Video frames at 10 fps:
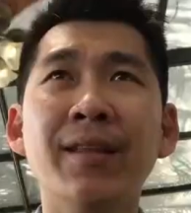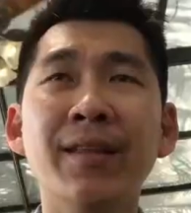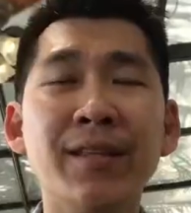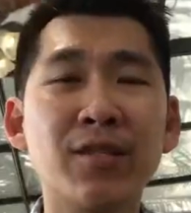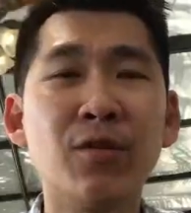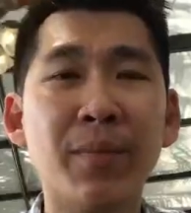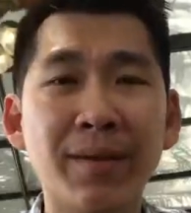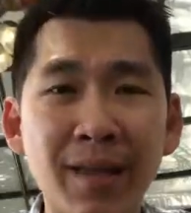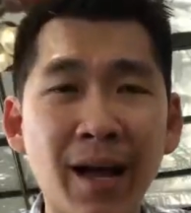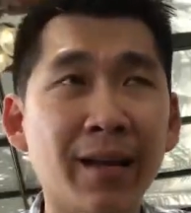needs to be
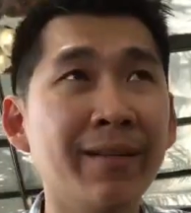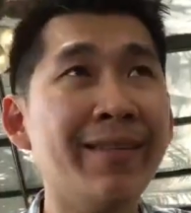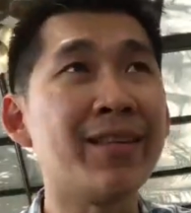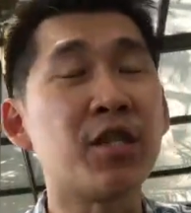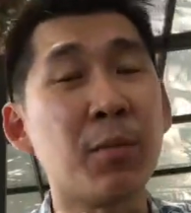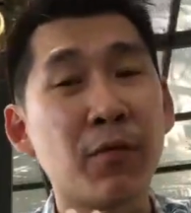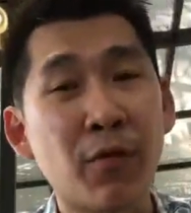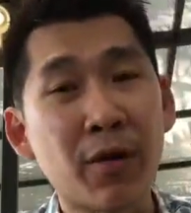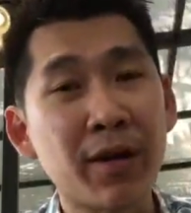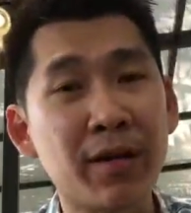done, needs to be
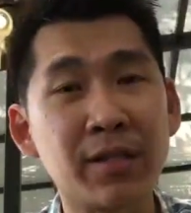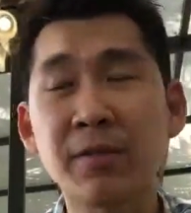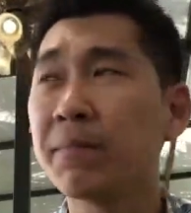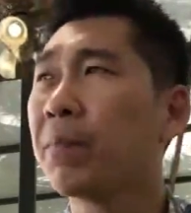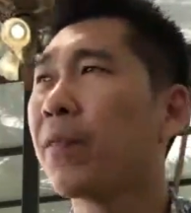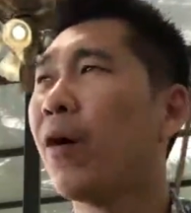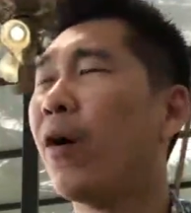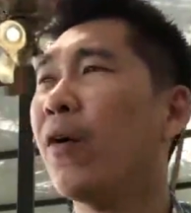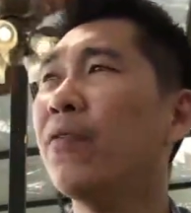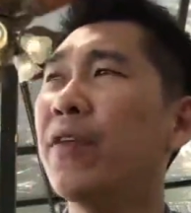focused
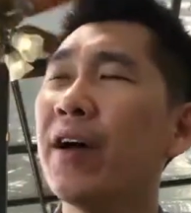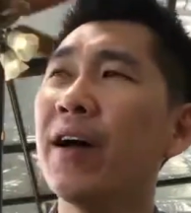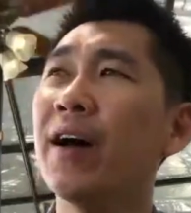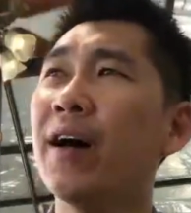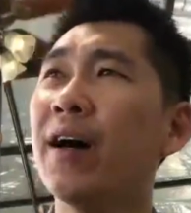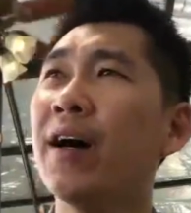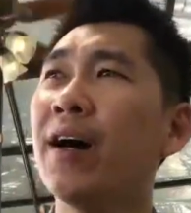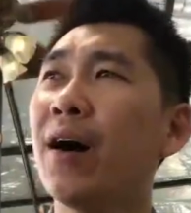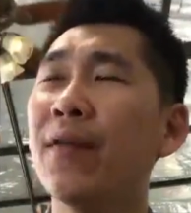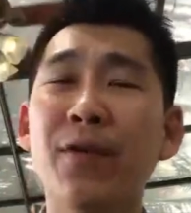on the
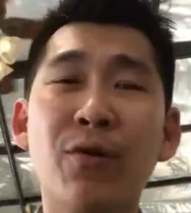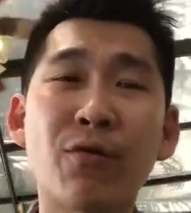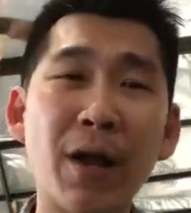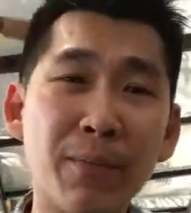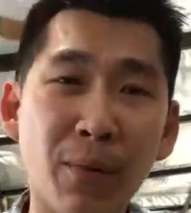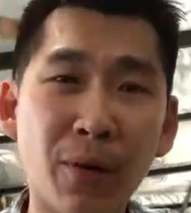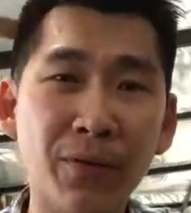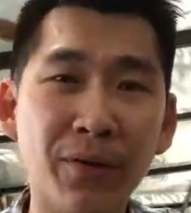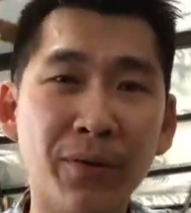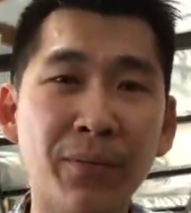right
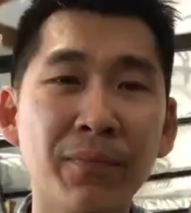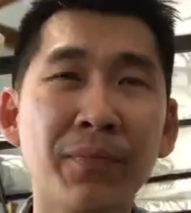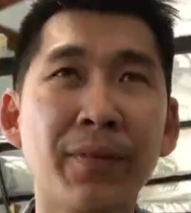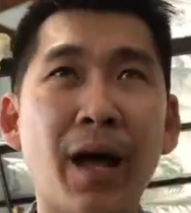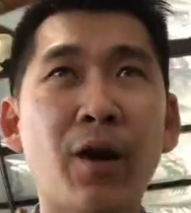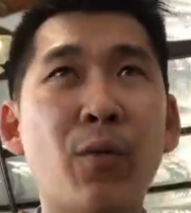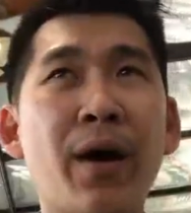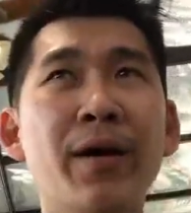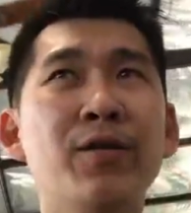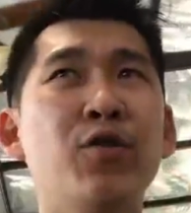model.
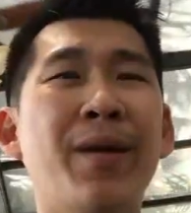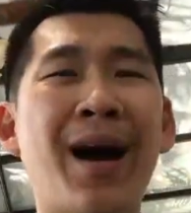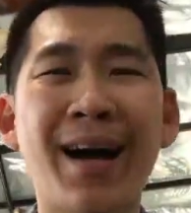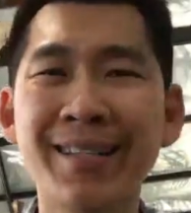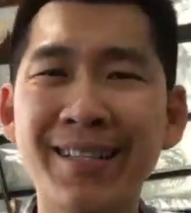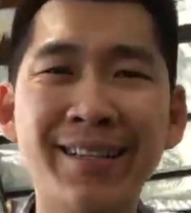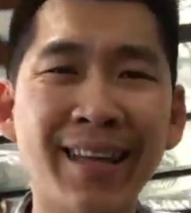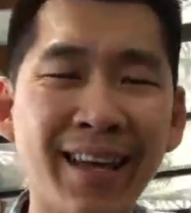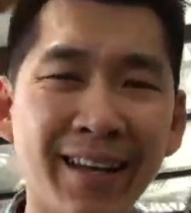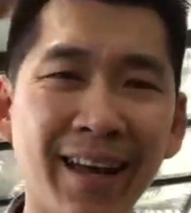Otherwise, you'll be hustling
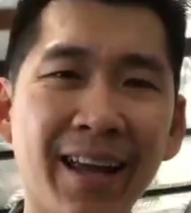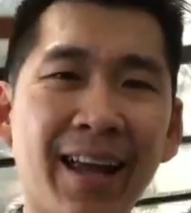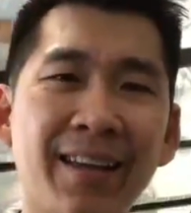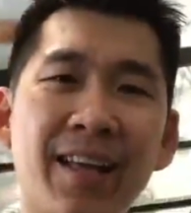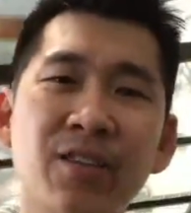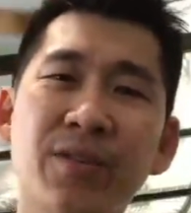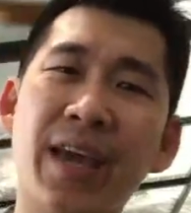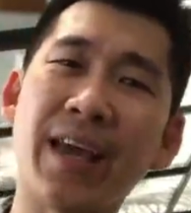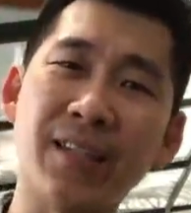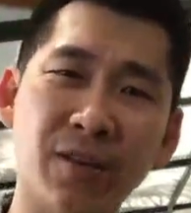day and night, and then you
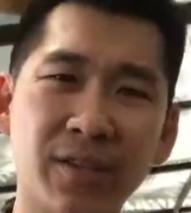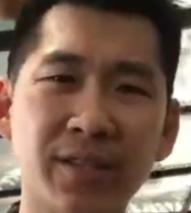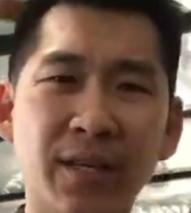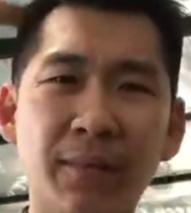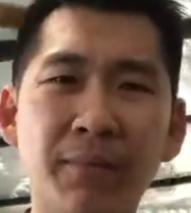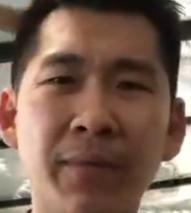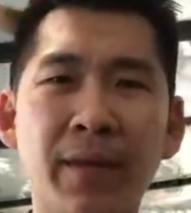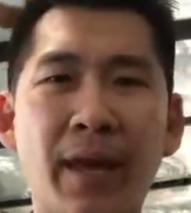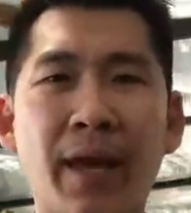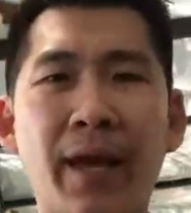get exhausted,
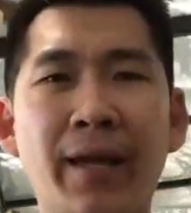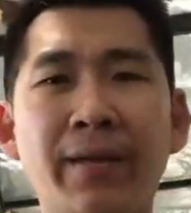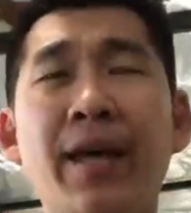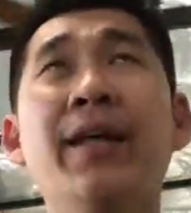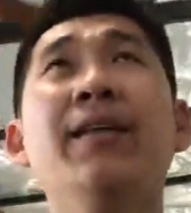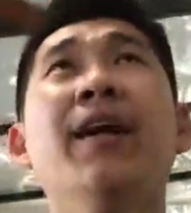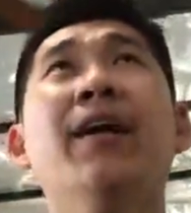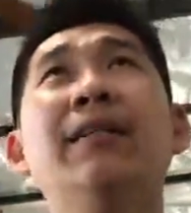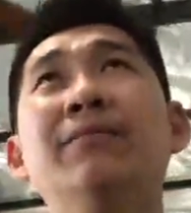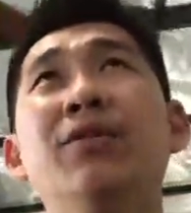and then
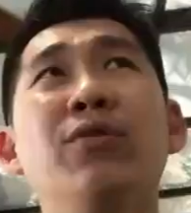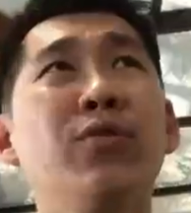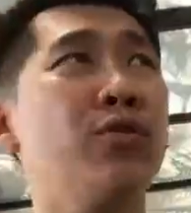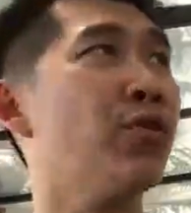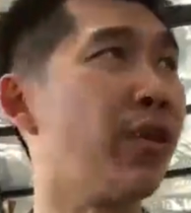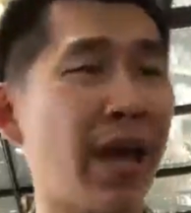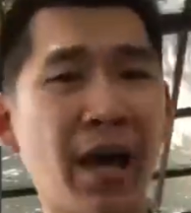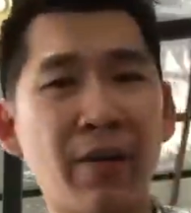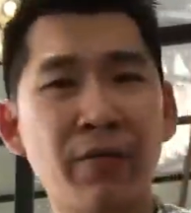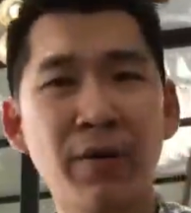you don't
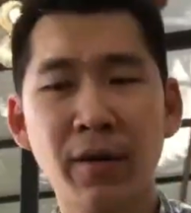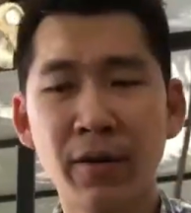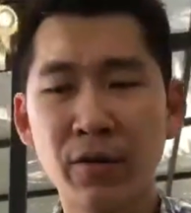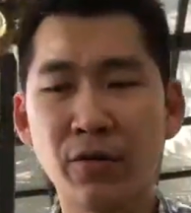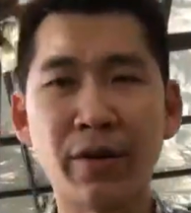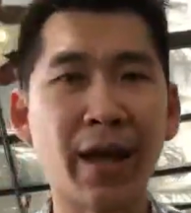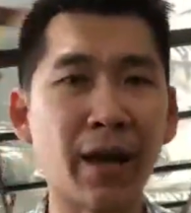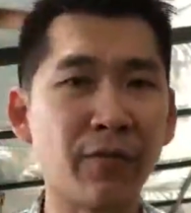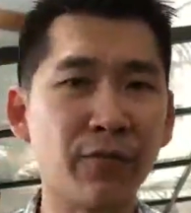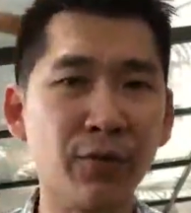
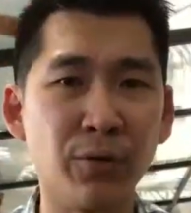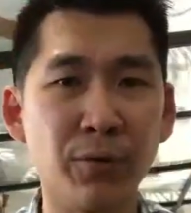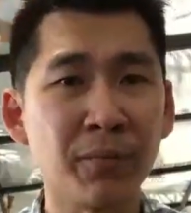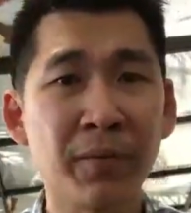have to